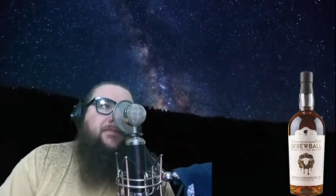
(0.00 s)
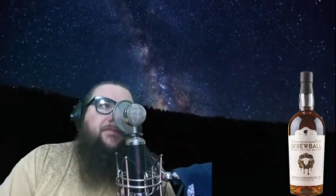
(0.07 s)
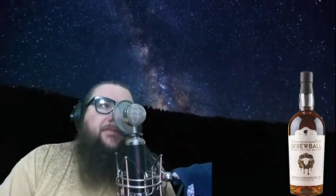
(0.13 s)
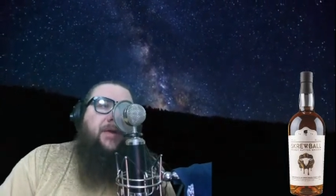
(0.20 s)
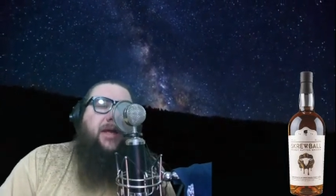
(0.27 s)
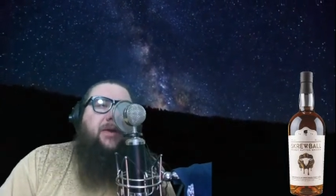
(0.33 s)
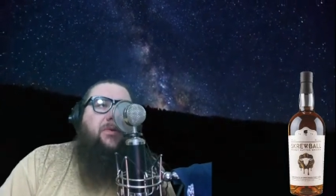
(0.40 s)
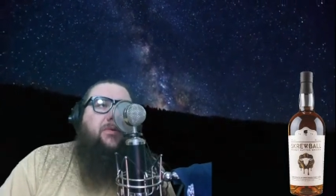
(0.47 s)

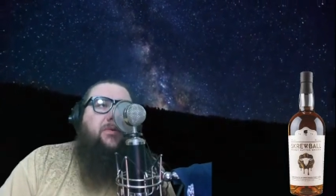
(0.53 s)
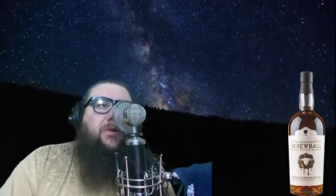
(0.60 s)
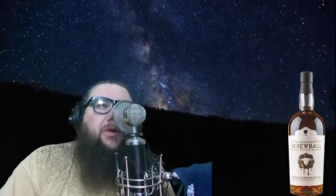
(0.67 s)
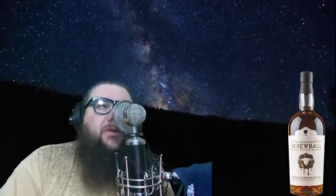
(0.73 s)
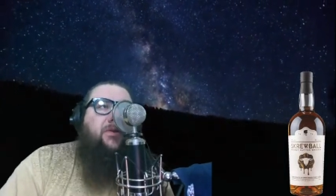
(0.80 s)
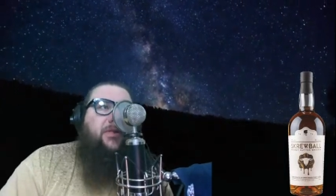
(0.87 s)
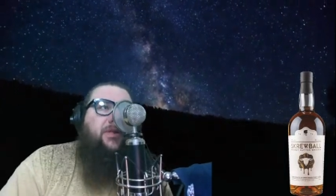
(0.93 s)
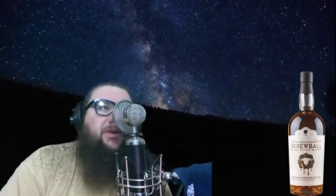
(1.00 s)
I don't
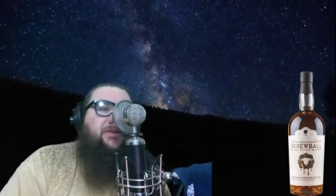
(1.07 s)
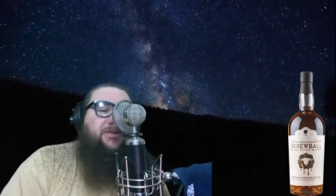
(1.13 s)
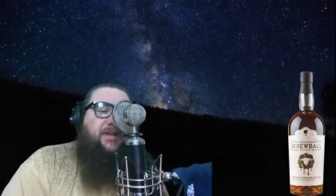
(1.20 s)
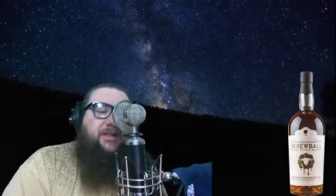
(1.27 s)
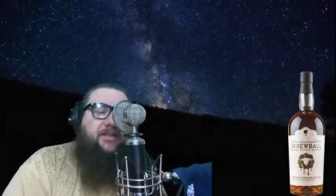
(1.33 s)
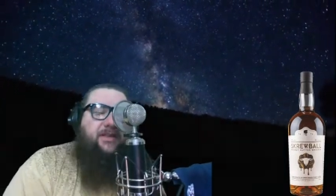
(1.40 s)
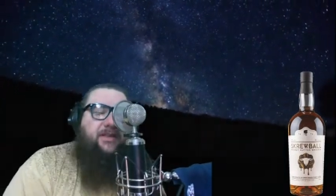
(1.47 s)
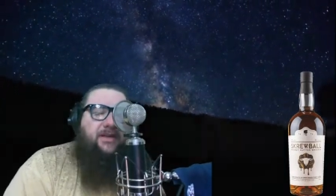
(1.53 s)
know that there's
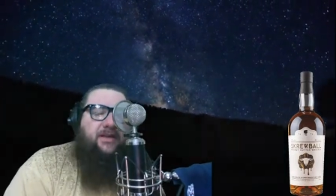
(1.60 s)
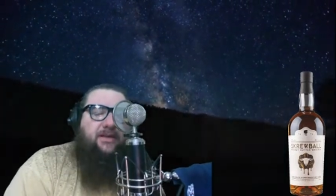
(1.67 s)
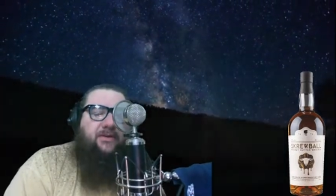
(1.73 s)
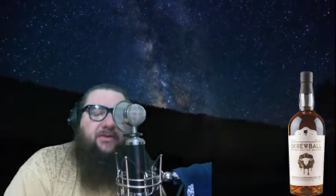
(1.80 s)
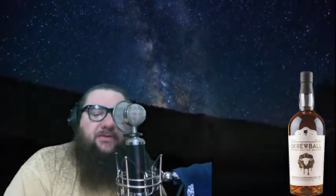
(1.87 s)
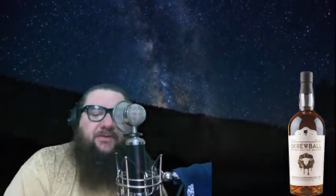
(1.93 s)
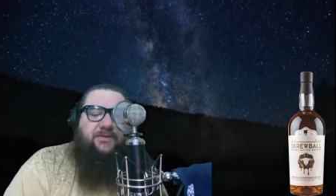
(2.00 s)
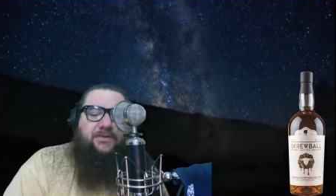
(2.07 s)
anything
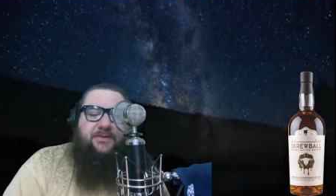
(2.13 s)
else